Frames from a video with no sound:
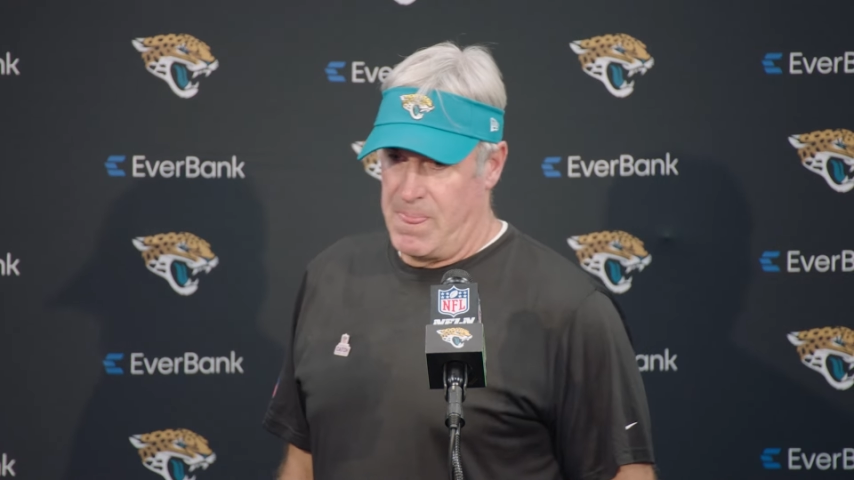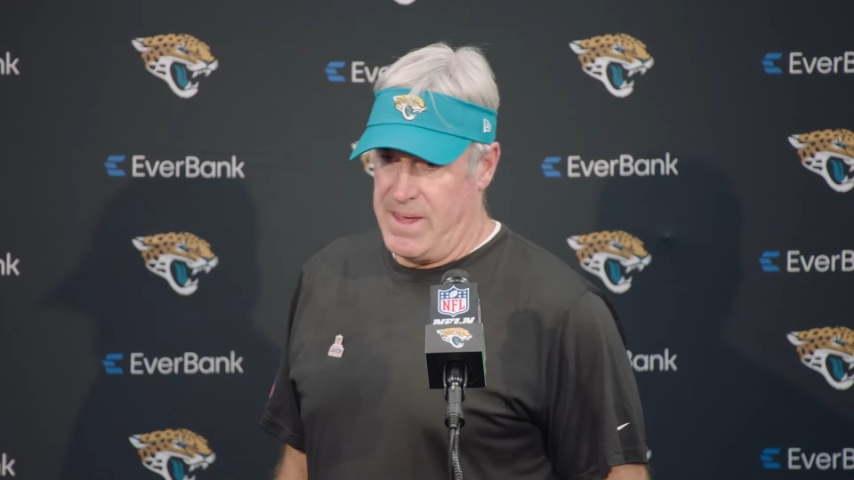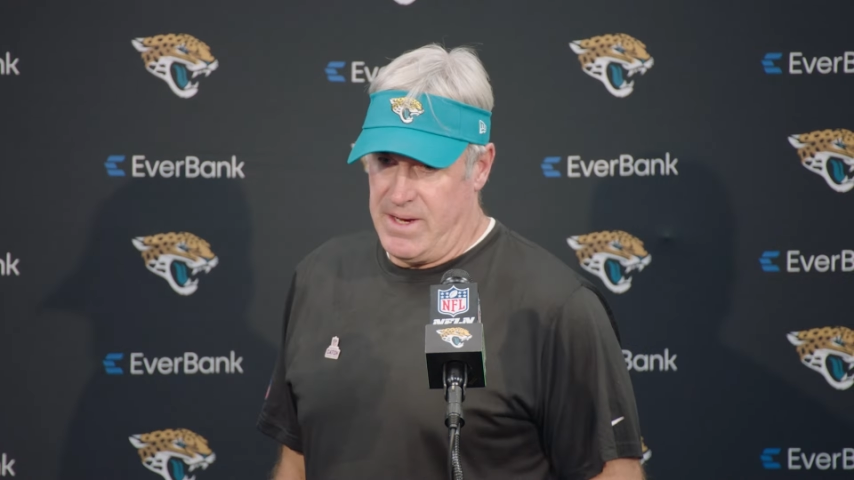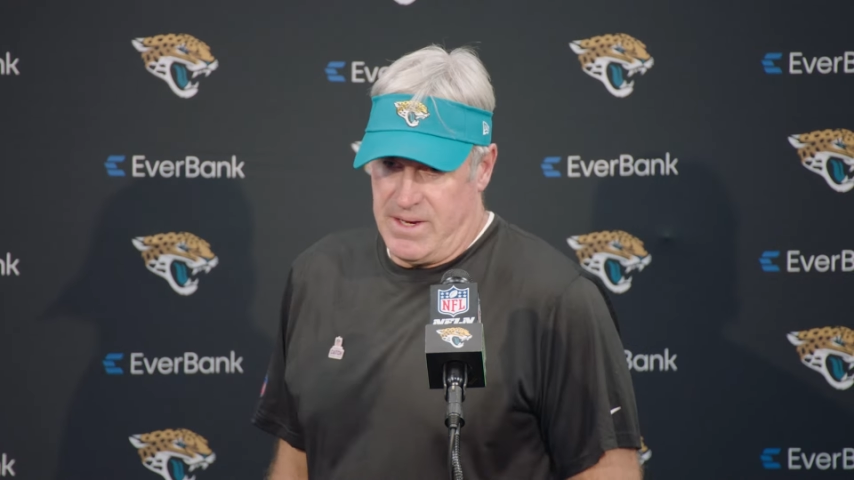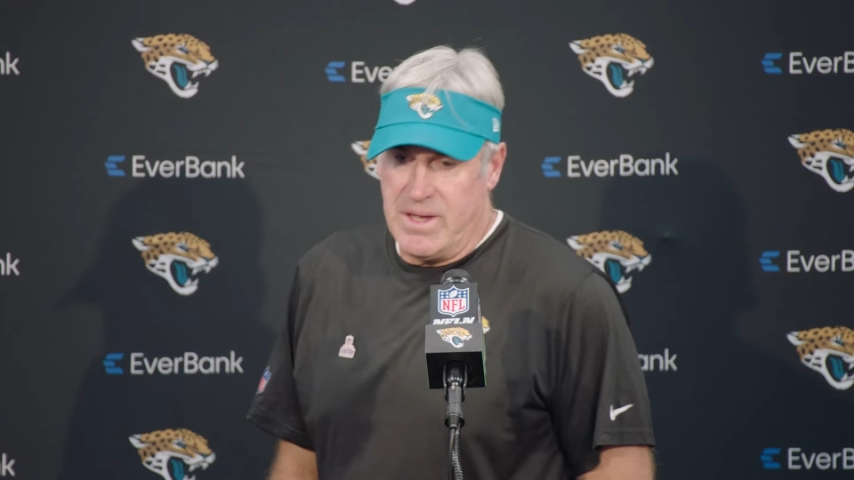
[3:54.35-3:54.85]

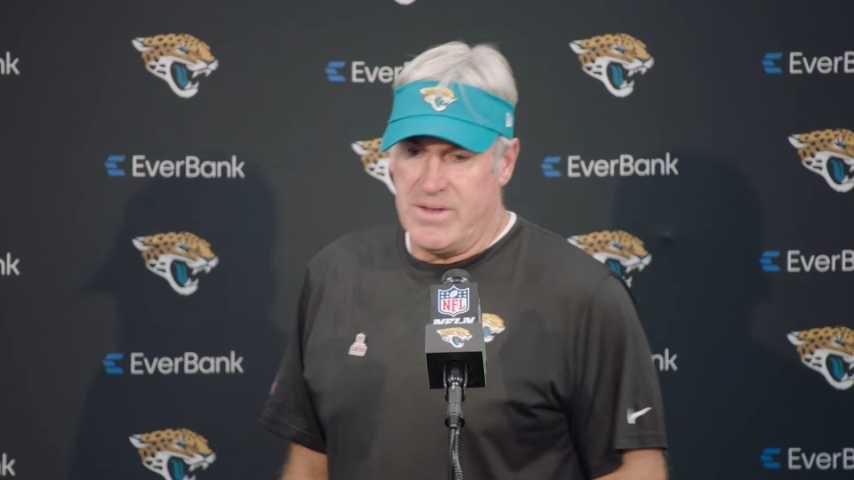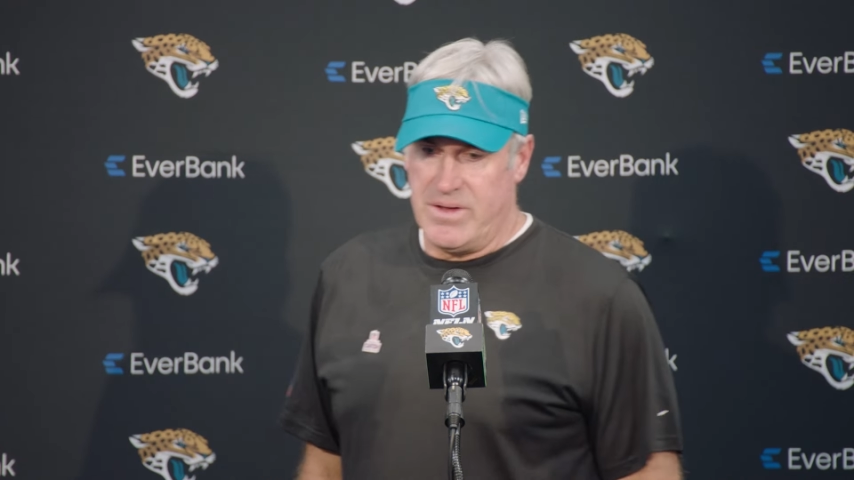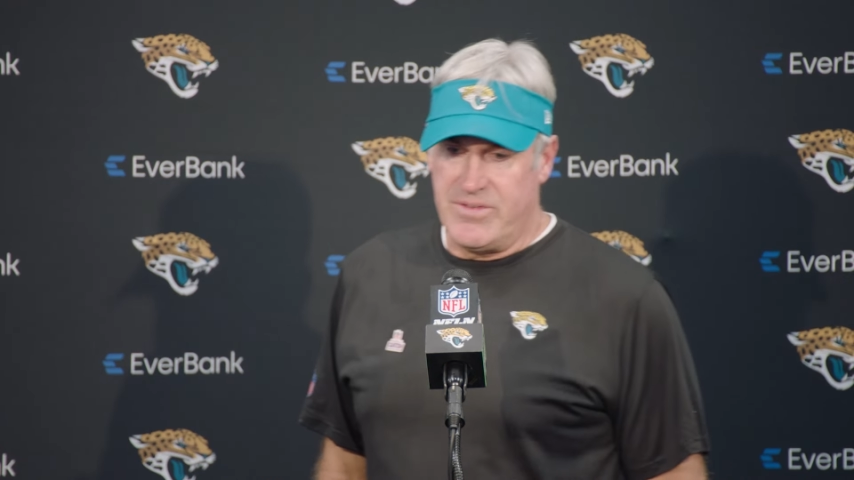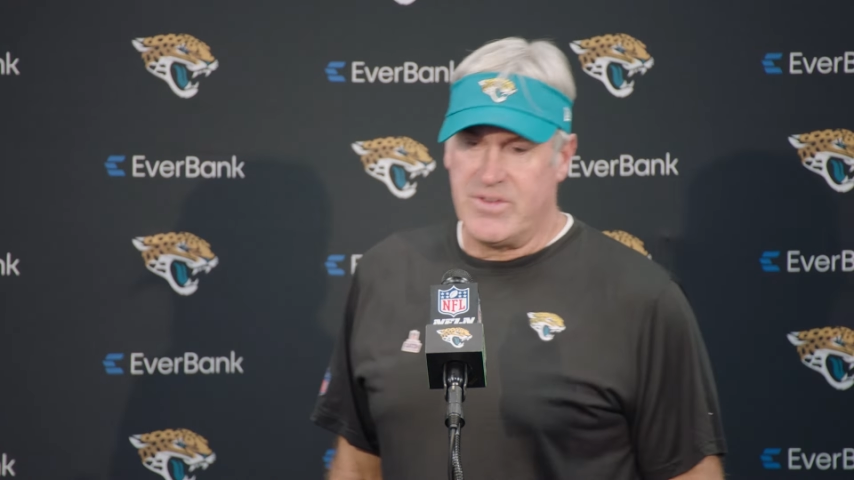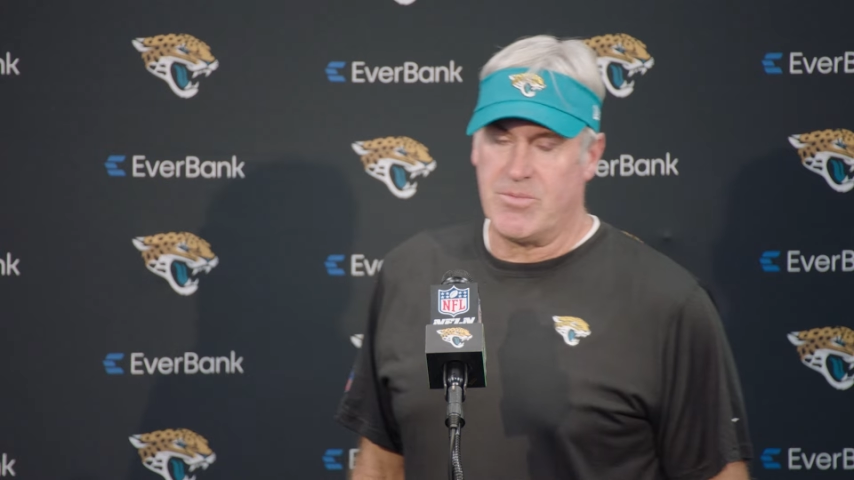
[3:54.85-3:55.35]

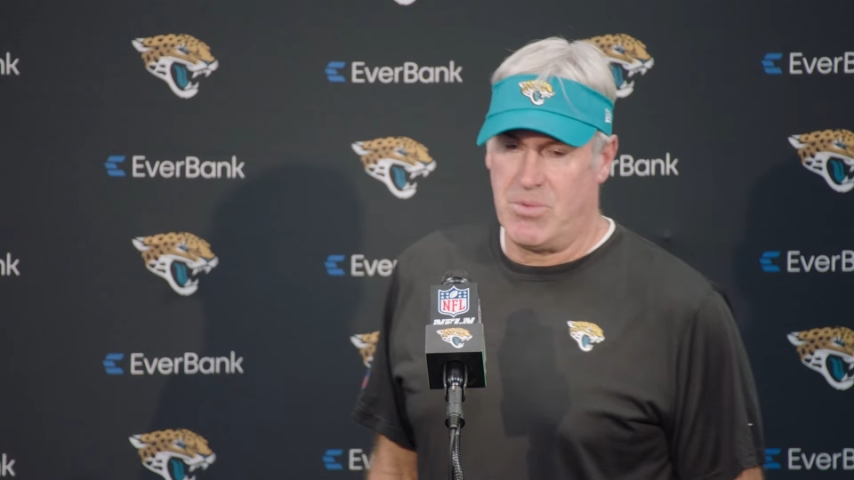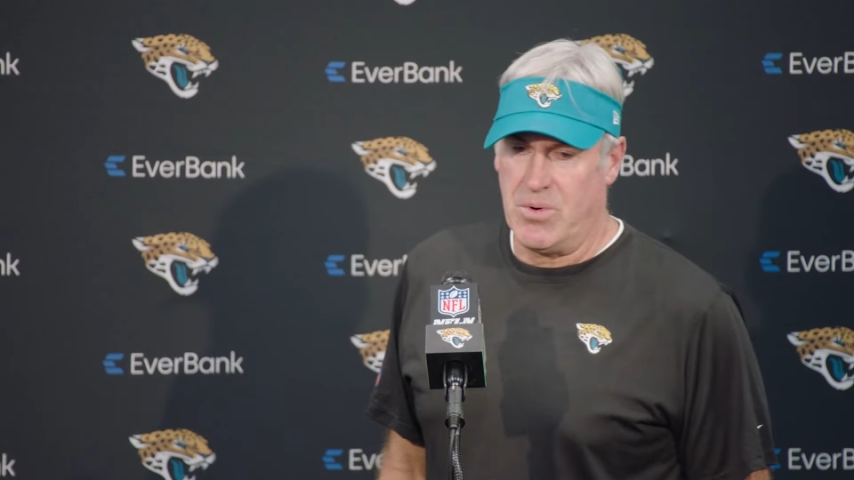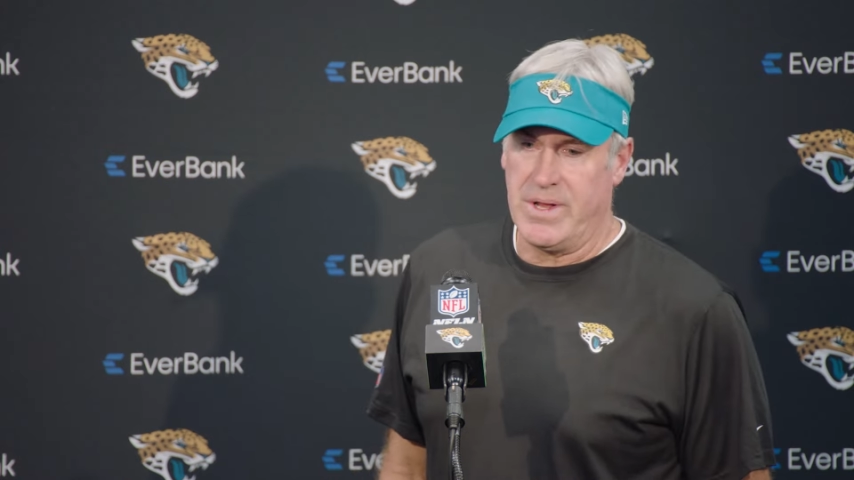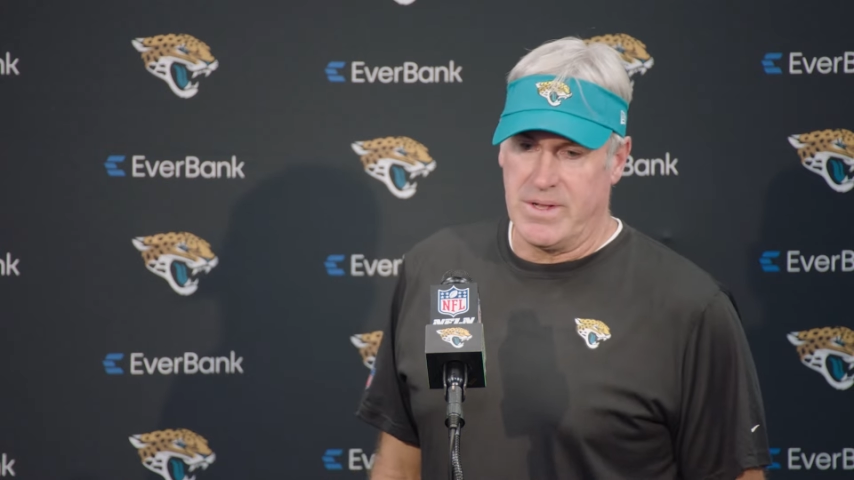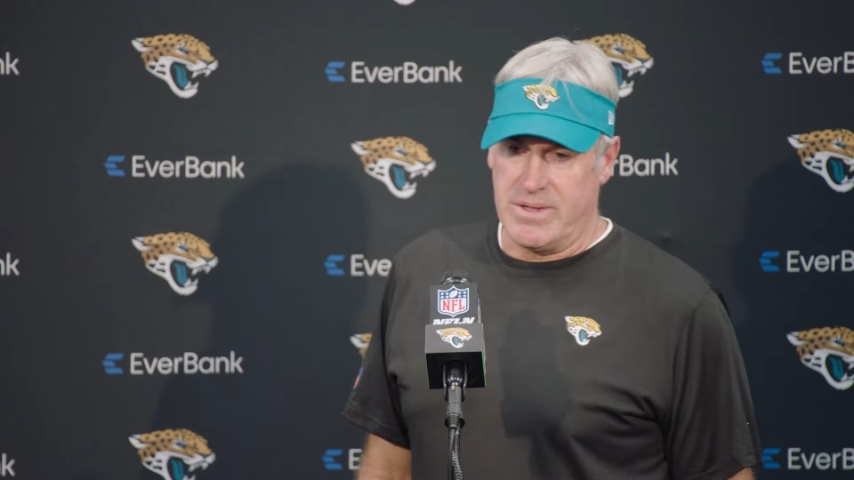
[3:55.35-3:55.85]
it's
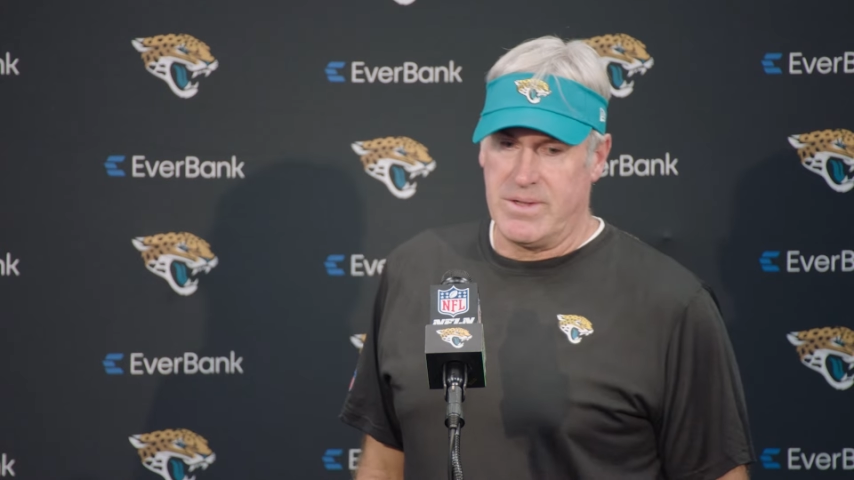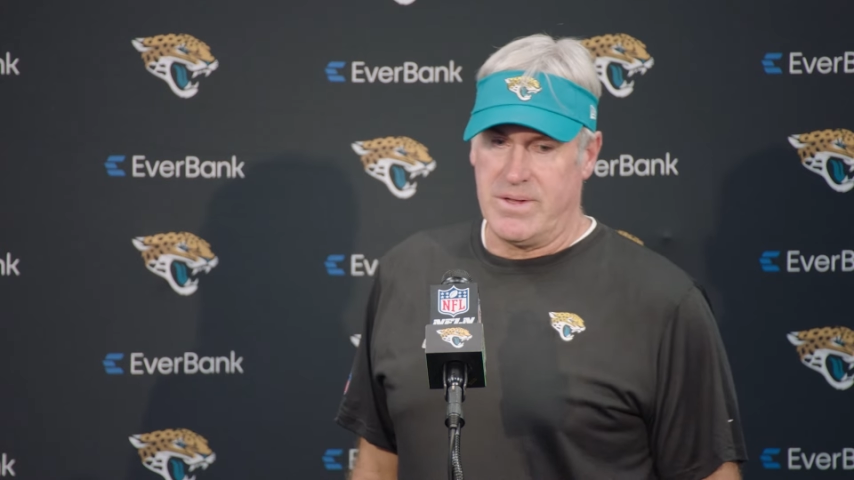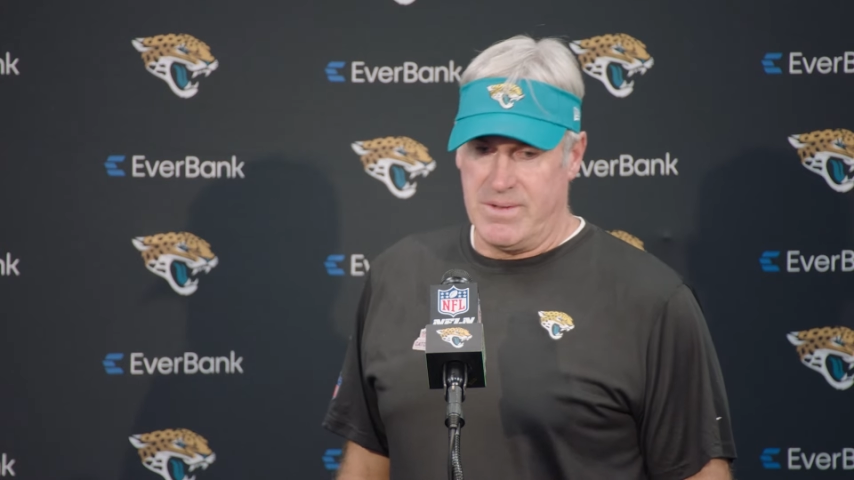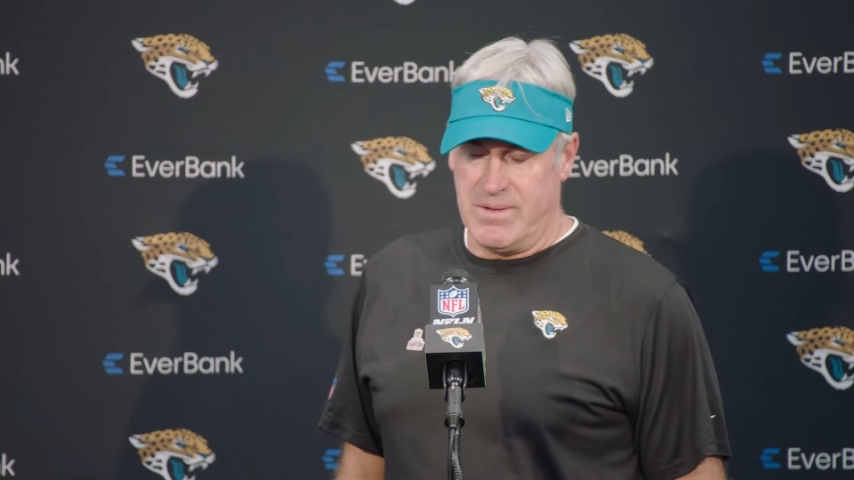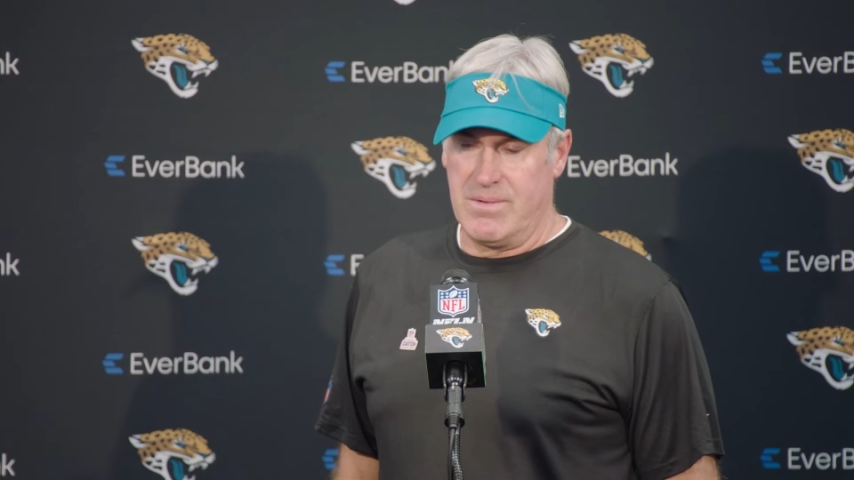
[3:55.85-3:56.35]
disappointing that